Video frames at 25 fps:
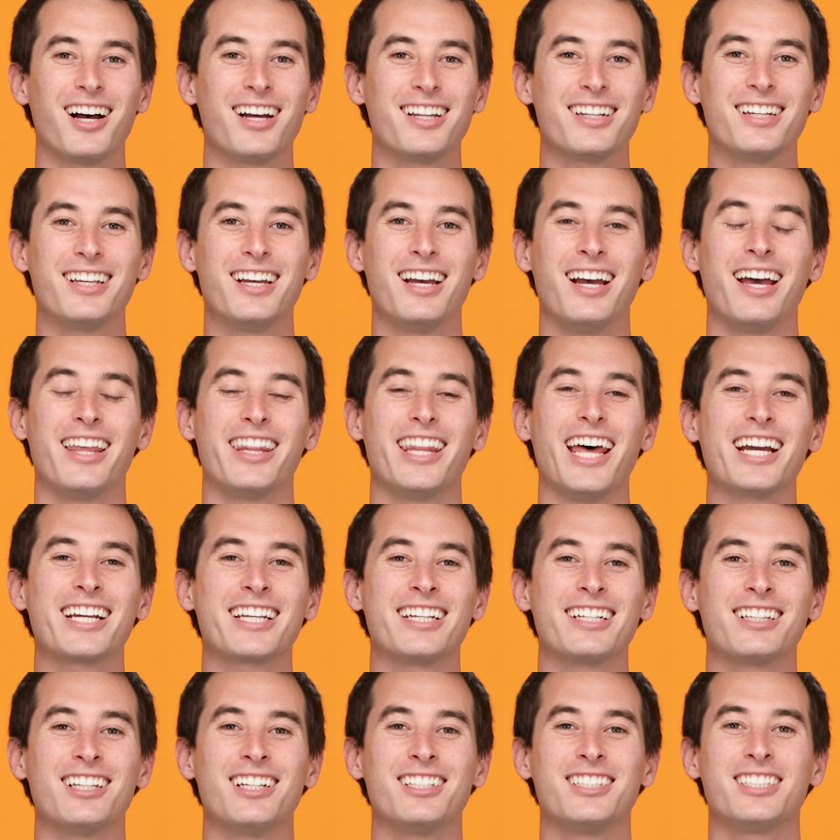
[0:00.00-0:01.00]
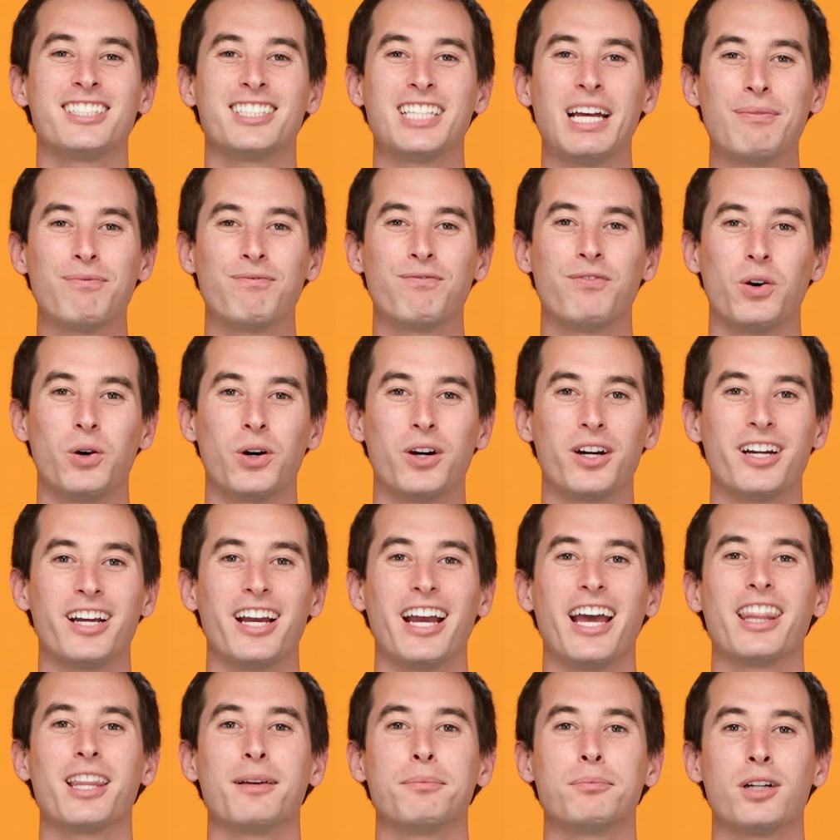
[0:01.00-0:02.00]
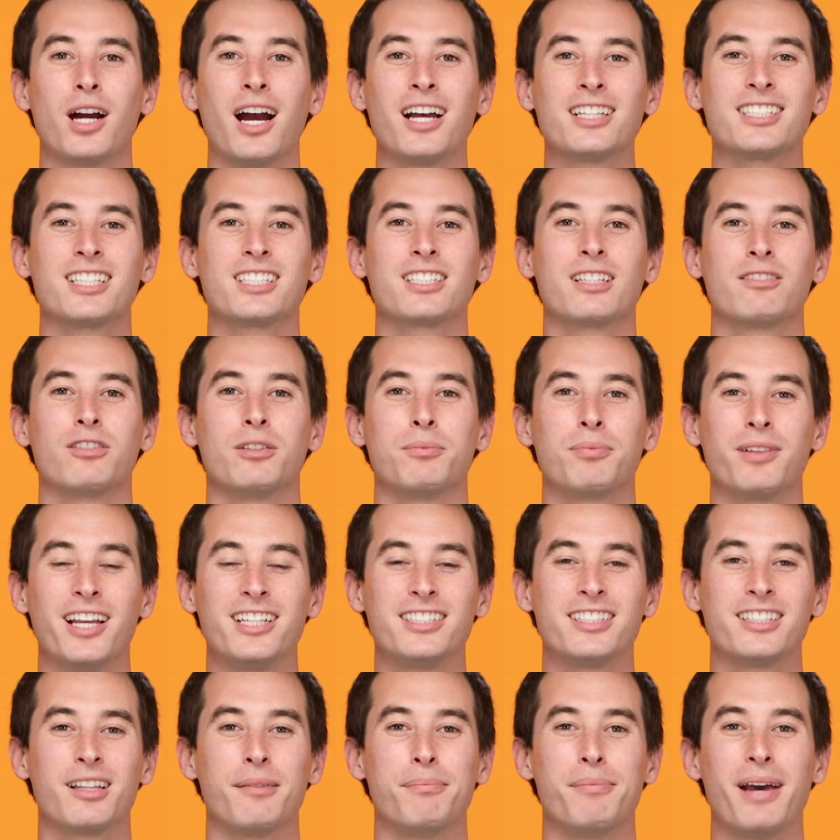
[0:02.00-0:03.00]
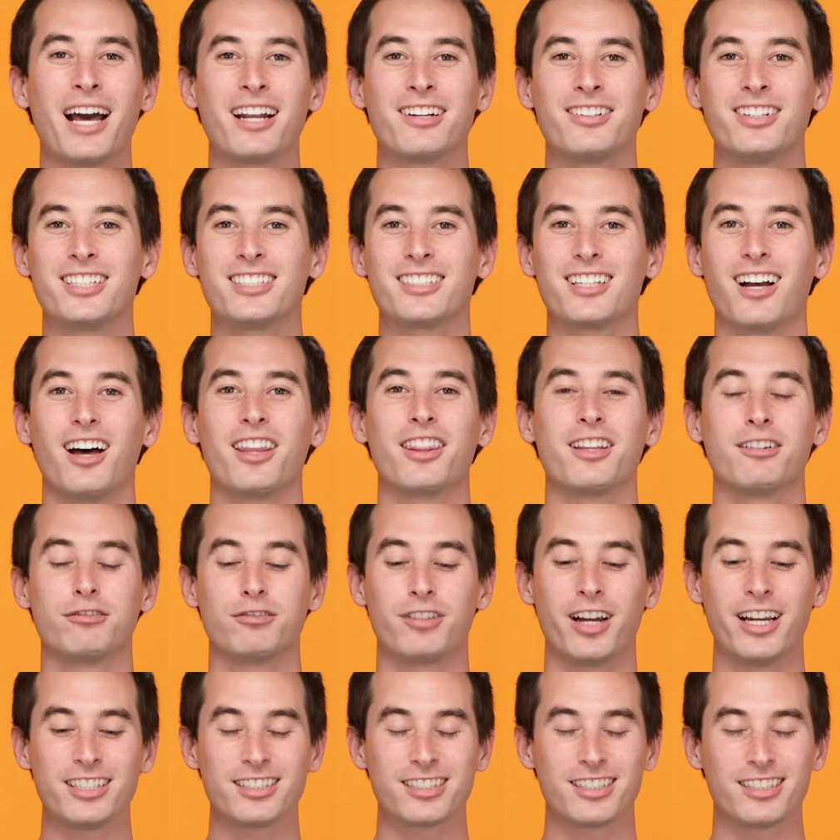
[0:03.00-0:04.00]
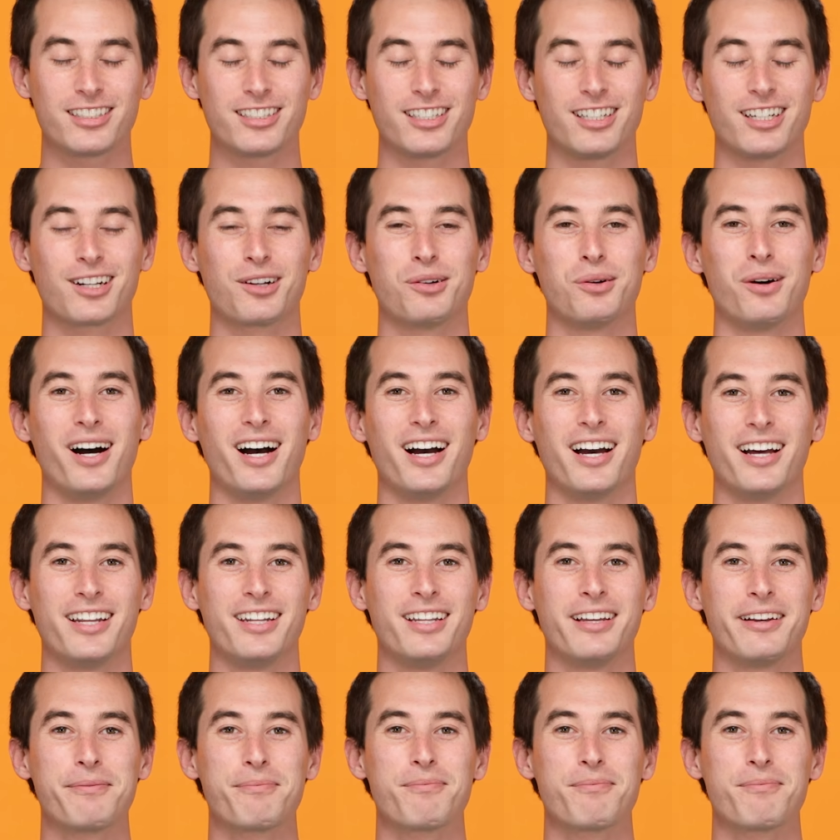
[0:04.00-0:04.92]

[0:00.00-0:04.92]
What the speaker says: on, that concludes step 4 and the process of replacing the batteries on the Razor Dirt Quad.